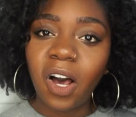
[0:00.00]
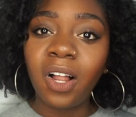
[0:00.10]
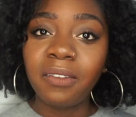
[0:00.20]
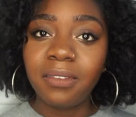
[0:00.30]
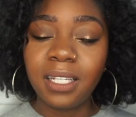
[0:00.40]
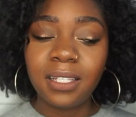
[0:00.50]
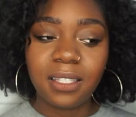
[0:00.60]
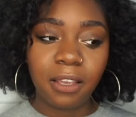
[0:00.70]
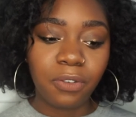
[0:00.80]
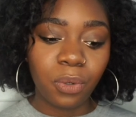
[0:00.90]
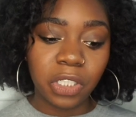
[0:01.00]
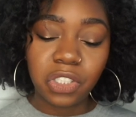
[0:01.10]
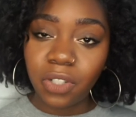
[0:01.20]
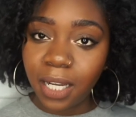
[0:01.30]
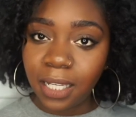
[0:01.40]
all of this, if you are
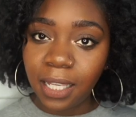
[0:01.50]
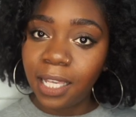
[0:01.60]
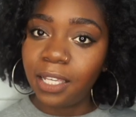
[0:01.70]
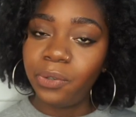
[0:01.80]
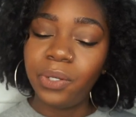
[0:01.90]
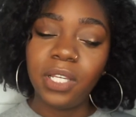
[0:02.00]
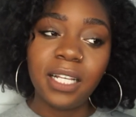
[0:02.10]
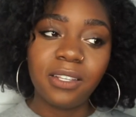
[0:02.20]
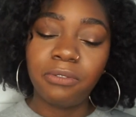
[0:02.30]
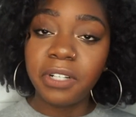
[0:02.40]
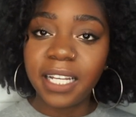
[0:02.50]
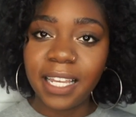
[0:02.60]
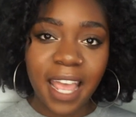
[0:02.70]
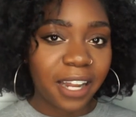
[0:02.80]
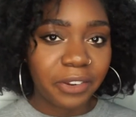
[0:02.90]
struggling, you need to
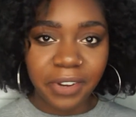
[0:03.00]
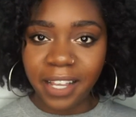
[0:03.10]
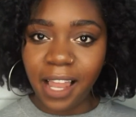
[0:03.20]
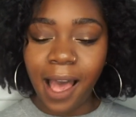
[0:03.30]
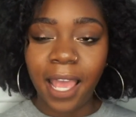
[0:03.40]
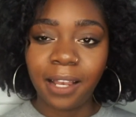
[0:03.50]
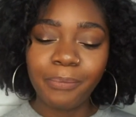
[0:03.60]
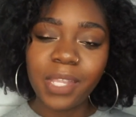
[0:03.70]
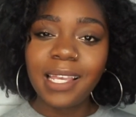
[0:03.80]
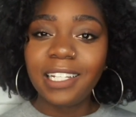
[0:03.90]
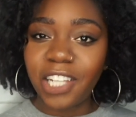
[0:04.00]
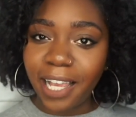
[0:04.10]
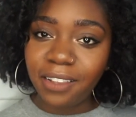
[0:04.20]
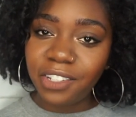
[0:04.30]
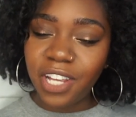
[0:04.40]
reconnect, realign, check
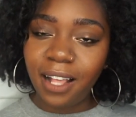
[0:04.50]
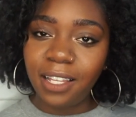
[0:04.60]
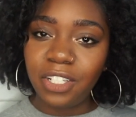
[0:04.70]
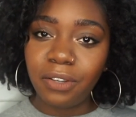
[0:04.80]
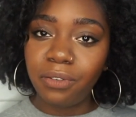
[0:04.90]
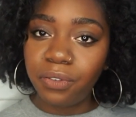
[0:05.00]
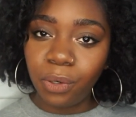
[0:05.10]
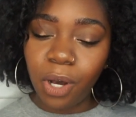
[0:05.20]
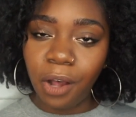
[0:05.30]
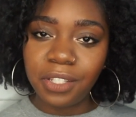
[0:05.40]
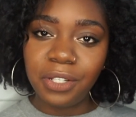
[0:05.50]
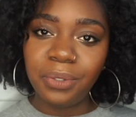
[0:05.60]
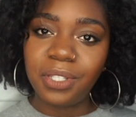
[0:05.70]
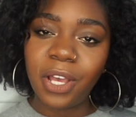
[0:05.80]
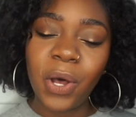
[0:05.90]
out the challenge if you feel called to
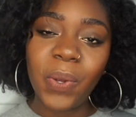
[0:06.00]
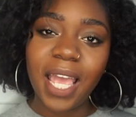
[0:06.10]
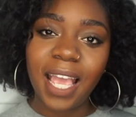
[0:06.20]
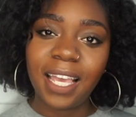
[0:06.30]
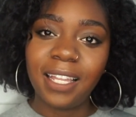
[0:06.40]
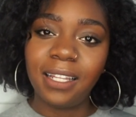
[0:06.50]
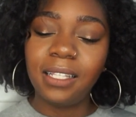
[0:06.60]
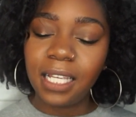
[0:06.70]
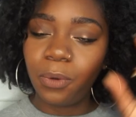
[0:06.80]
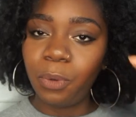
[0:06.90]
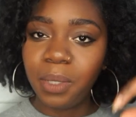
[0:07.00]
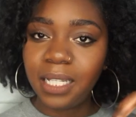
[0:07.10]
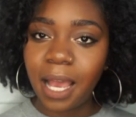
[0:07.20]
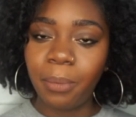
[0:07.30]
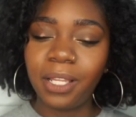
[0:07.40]
do so, and the link will be
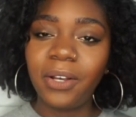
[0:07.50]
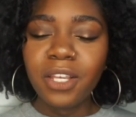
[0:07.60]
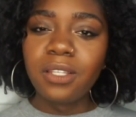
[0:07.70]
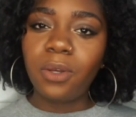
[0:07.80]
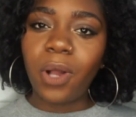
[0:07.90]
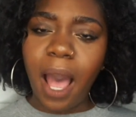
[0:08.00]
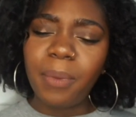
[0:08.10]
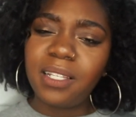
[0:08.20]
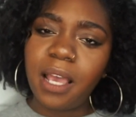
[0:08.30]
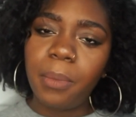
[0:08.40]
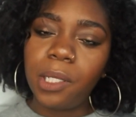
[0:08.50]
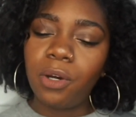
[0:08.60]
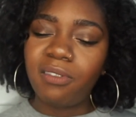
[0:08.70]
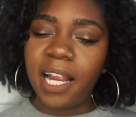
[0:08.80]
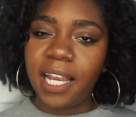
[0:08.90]
down below. So comment down
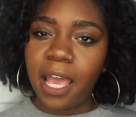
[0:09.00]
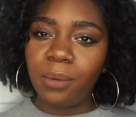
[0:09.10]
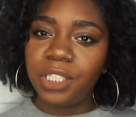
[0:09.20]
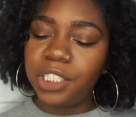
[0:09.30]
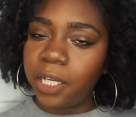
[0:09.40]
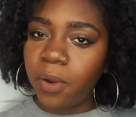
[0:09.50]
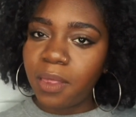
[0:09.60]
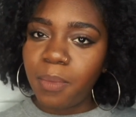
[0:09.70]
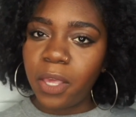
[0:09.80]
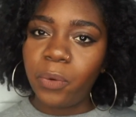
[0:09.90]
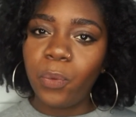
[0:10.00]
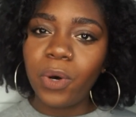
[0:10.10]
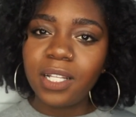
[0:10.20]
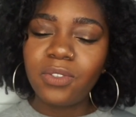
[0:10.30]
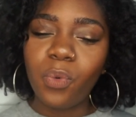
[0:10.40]
below right now and share with me,
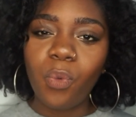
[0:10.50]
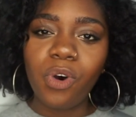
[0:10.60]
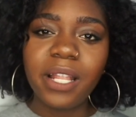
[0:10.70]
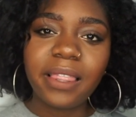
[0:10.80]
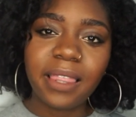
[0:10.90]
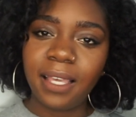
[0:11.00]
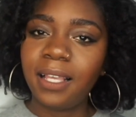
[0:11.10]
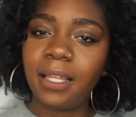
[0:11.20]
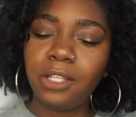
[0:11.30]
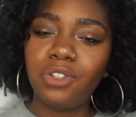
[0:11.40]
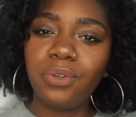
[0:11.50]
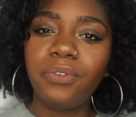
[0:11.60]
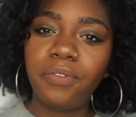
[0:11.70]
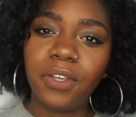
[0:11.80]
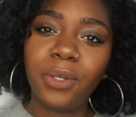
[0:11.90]
what's one thing that you
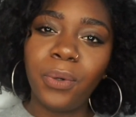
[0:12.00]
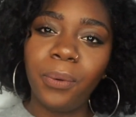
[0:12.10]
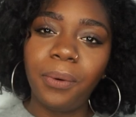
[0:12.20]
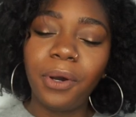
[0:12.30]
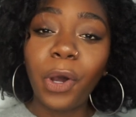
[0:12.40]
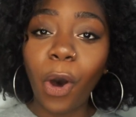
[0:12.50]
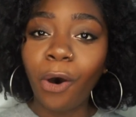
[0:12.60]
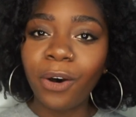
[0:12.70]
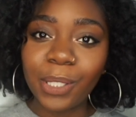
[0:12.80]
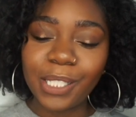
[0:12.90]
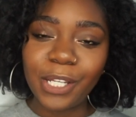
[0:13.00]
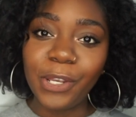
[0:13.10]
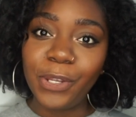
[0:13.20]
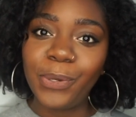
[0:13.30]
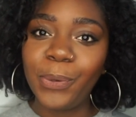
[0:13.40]
feel called to
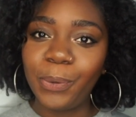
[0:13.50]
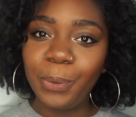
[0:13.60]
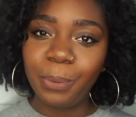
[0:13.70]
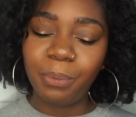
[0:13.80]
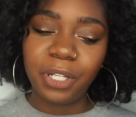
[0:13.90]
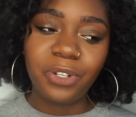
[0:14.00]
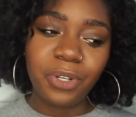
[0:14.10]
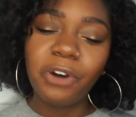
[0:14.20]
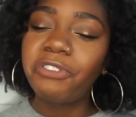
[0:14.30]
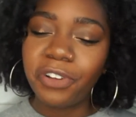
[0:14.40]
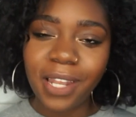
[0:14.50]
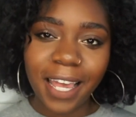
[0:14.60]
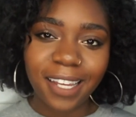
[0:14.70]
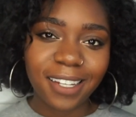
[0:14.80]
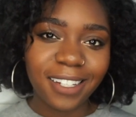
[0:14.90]
do, but you don't feel
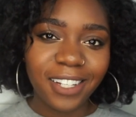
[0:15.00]
like